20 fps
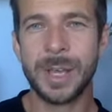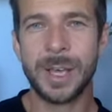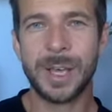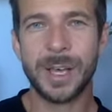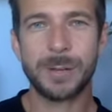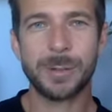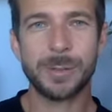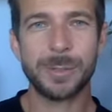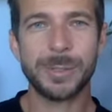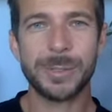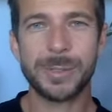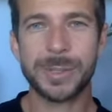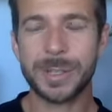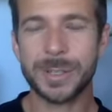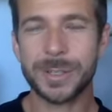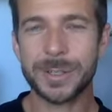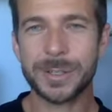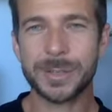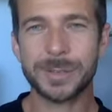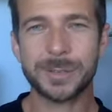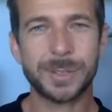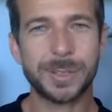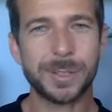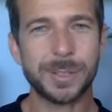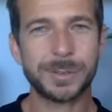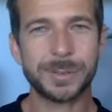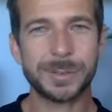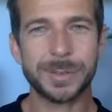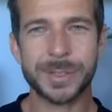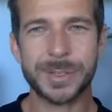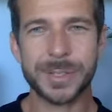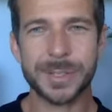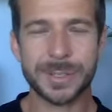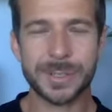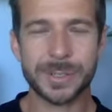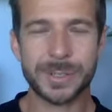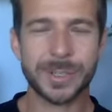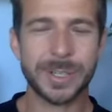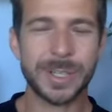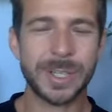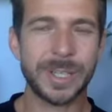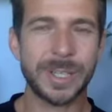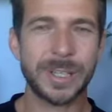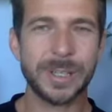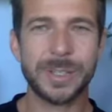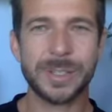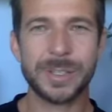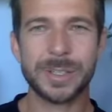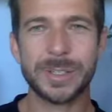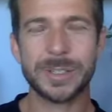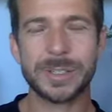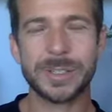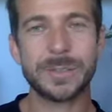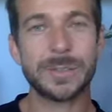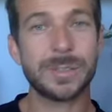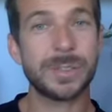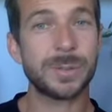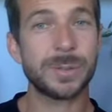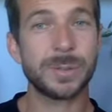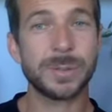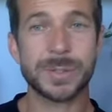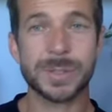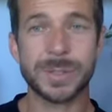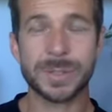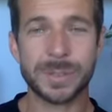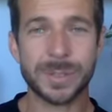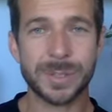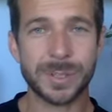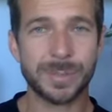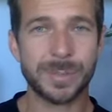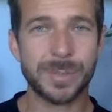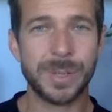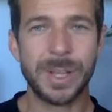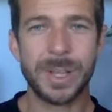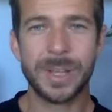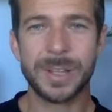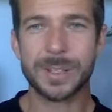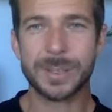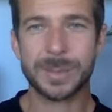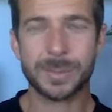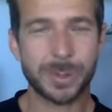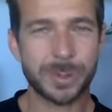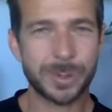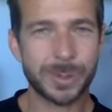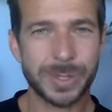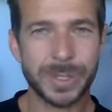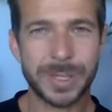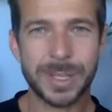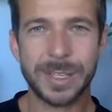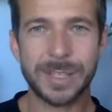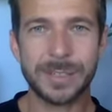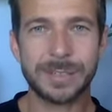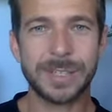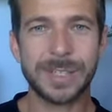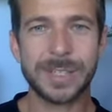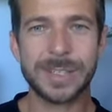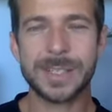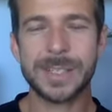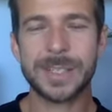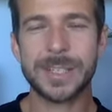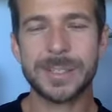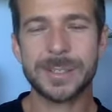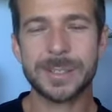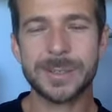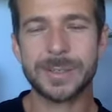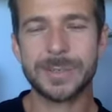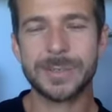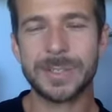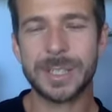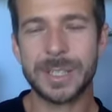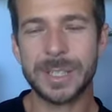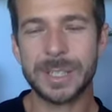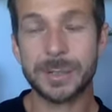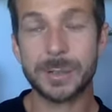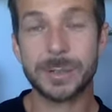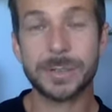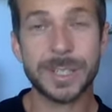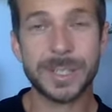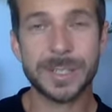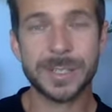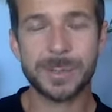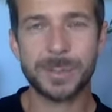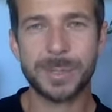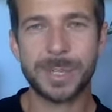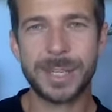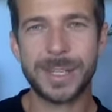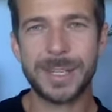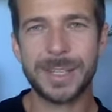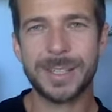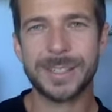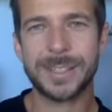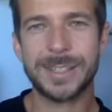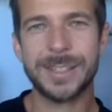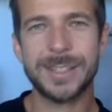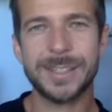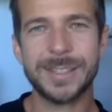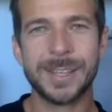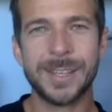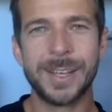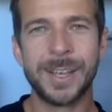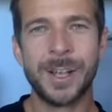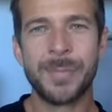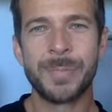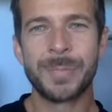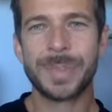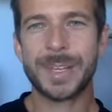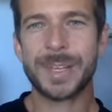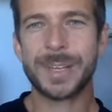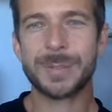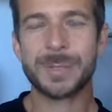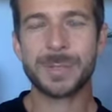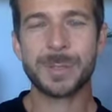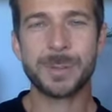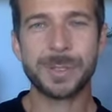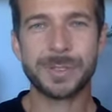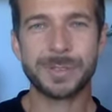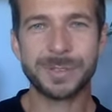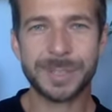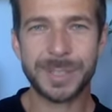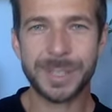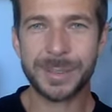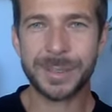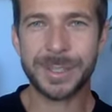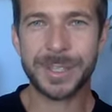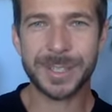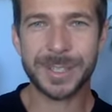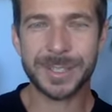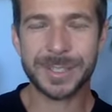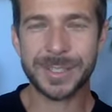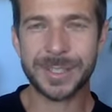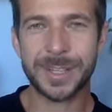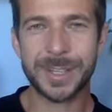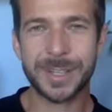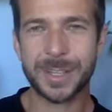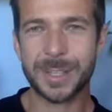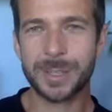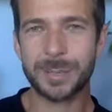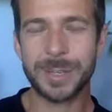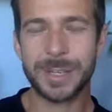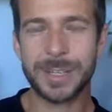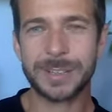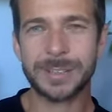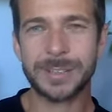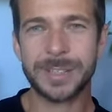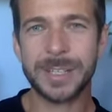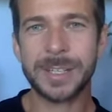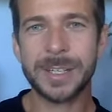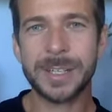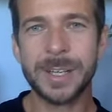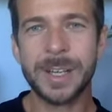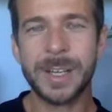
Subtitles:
I will be doing lots of conferences, training initiatives, and also some crusade events later in the year, or that's the planning at least. So we're very excited about that.